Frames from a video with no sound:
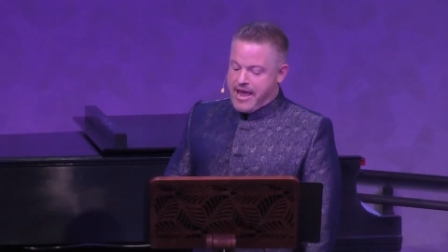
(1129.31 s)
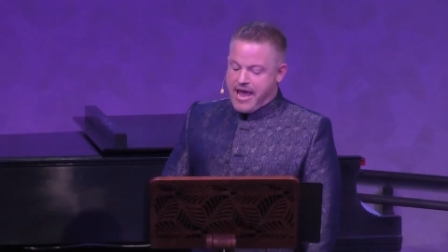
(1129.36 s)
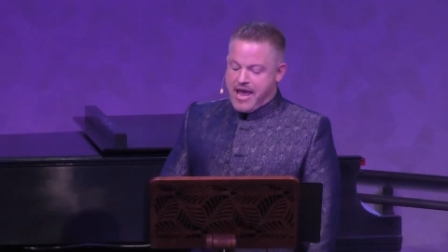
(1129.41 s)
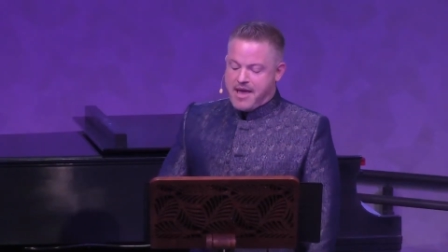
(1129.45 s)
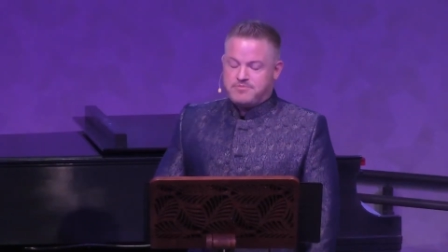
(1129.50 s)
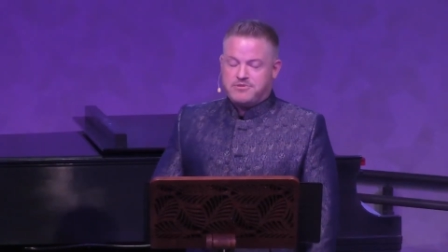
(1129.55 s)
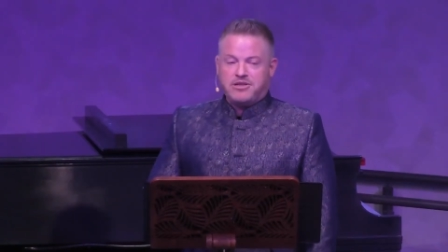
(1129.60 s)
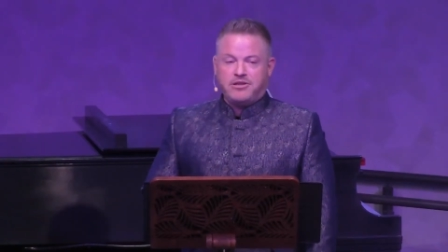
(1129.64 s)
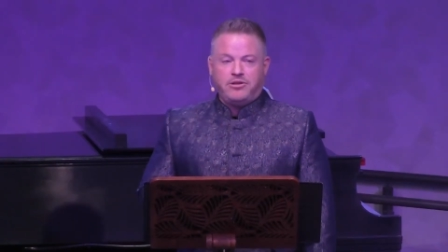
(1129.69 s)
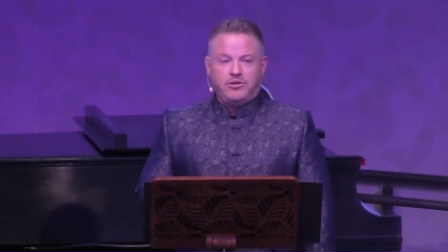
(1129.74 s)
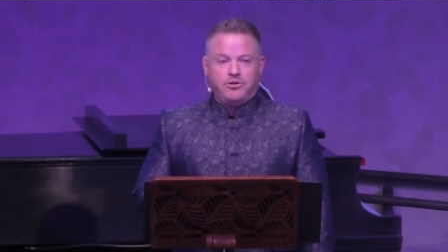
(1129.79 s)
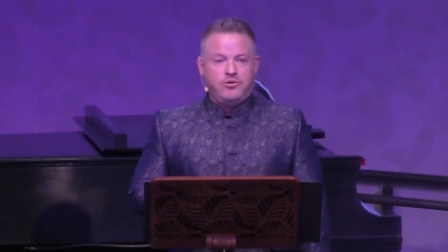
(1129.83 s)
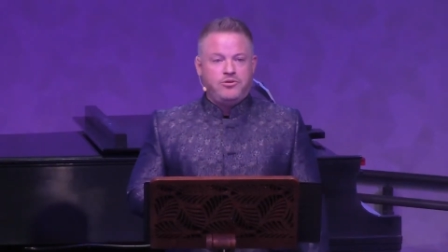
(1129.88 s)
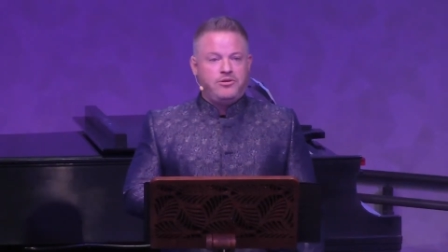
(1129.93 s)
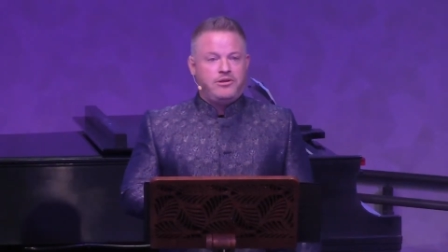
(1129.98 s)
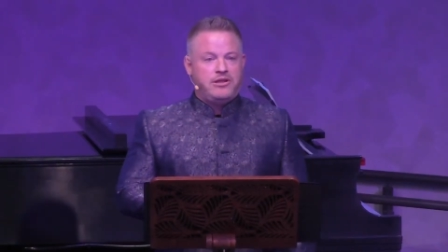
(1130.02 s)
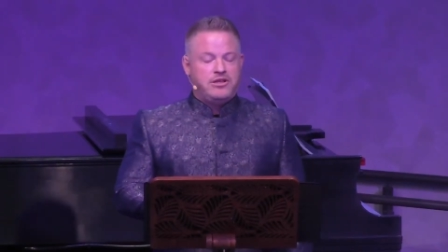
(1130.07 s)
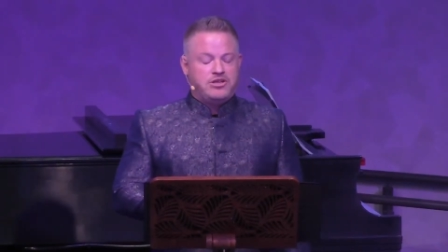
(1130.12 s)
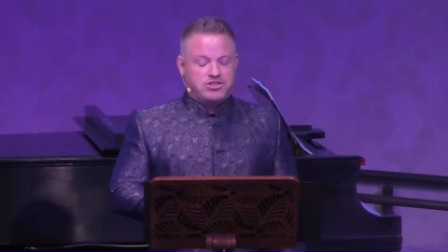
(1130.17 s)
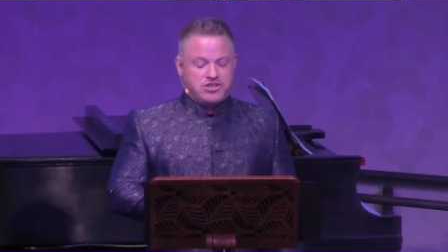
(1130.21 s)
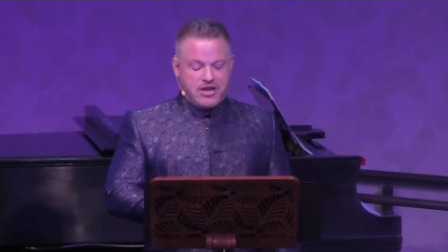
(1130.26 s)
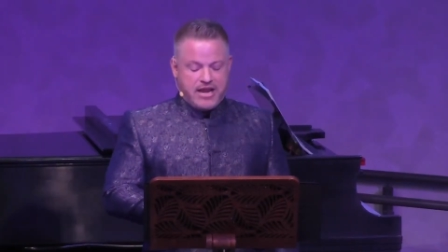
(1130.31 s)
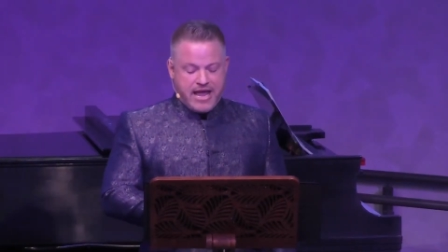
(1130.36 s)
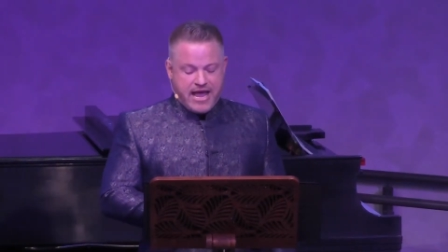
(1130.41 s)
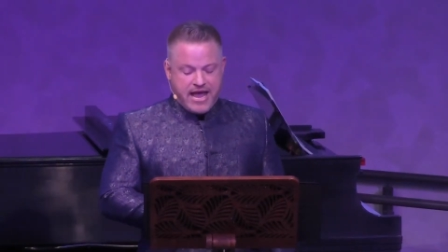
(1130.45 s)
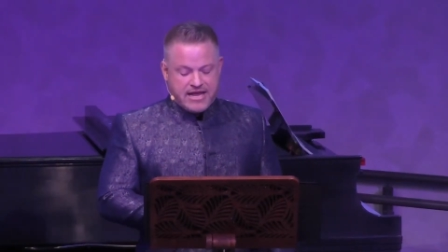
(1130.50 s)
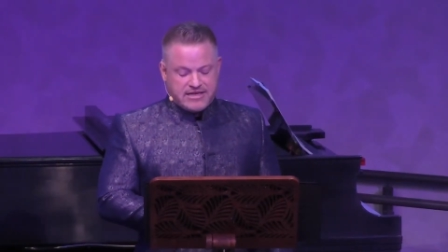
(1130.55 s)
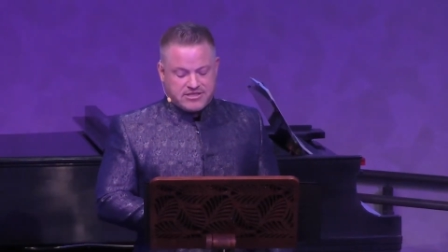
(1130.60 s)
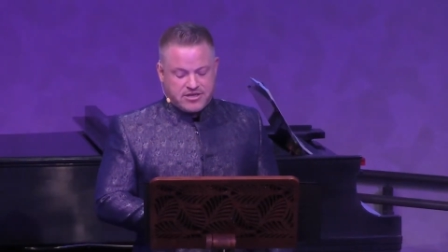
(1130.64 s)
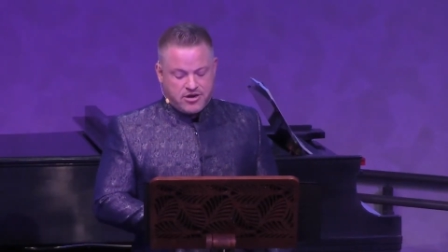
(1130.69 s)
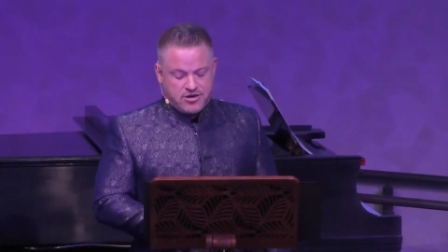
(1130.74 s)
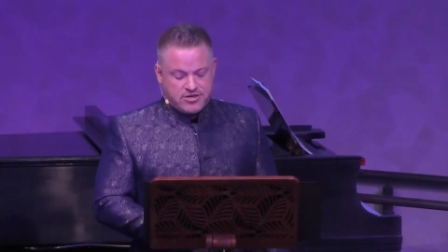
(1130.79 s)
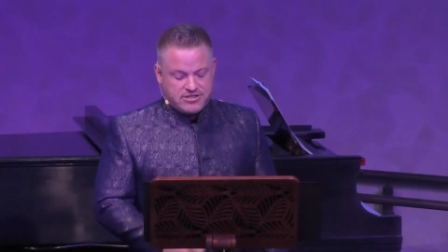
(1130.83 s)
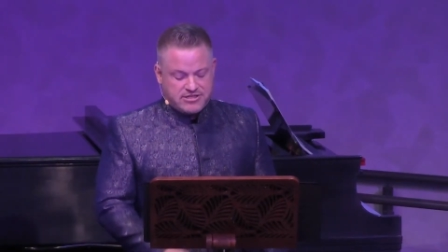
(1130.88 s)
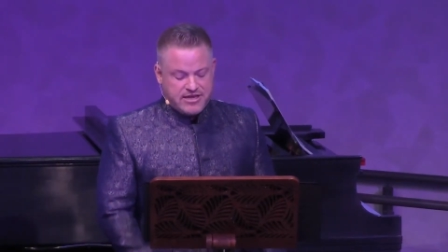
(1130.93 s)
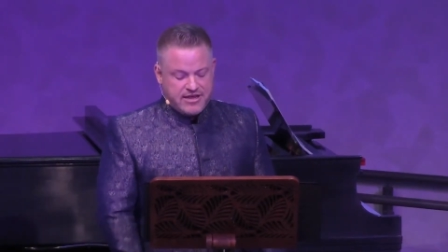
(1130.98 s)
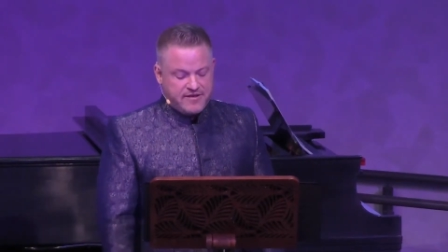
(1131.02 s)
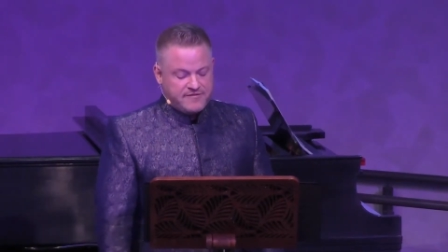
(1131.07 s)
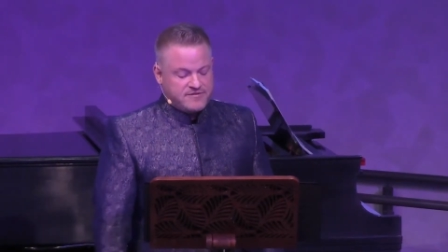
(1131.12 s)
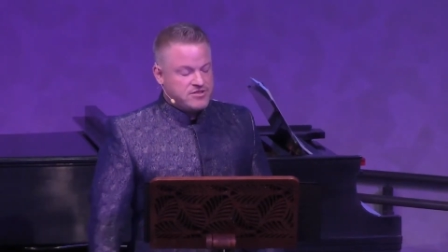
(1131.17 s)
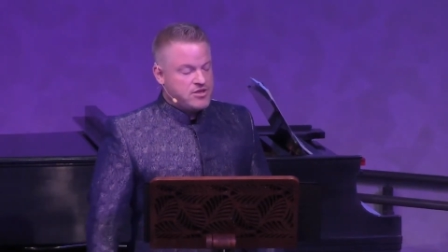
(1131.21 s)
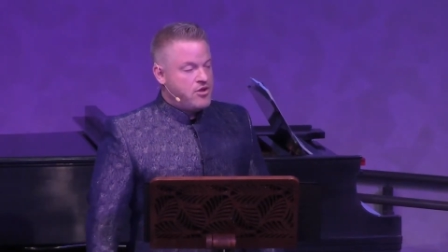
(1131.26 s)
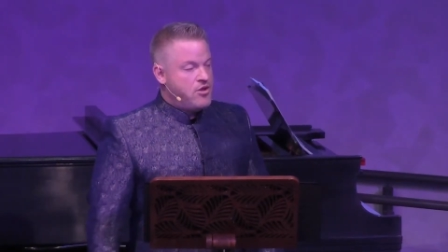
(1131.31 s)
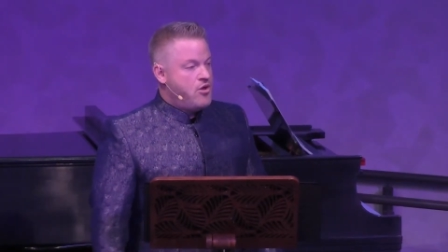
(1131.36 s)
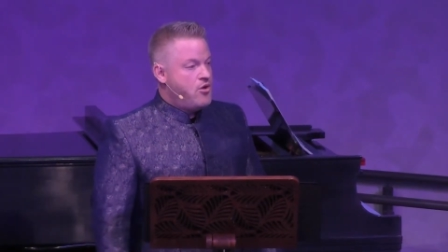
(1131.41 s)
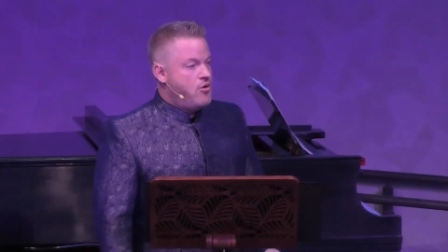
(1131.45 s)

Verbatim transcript: absolutely should ask ourselves